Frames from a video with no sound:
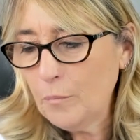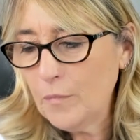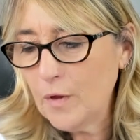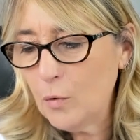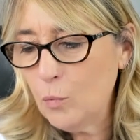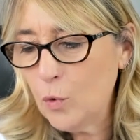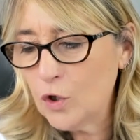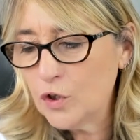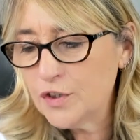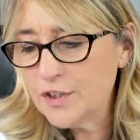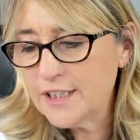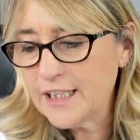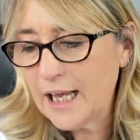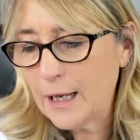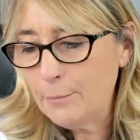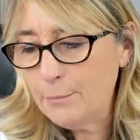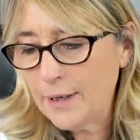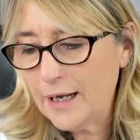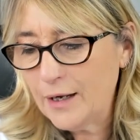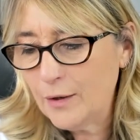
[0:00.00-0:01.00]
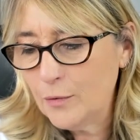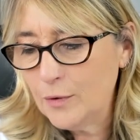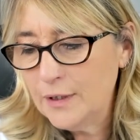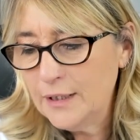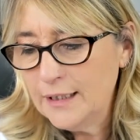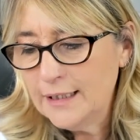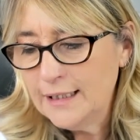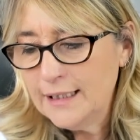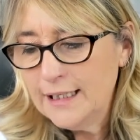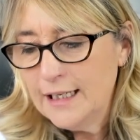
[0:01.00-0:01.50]
was about
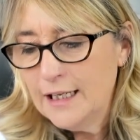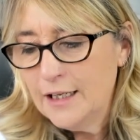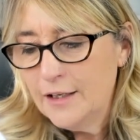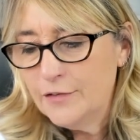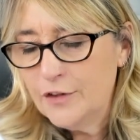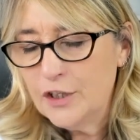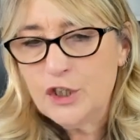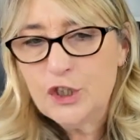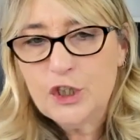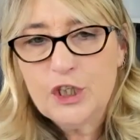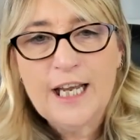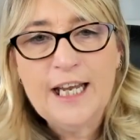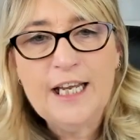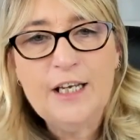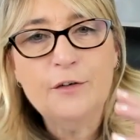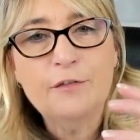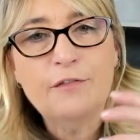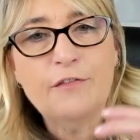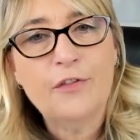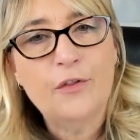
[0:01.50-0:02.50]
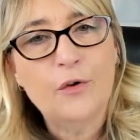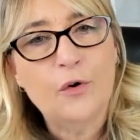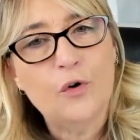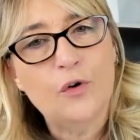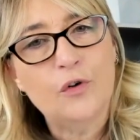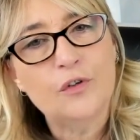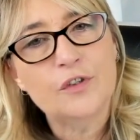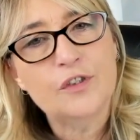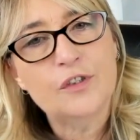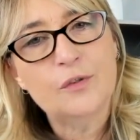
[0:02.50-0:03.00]
the chain of
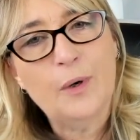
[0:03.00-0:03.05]
thoughts.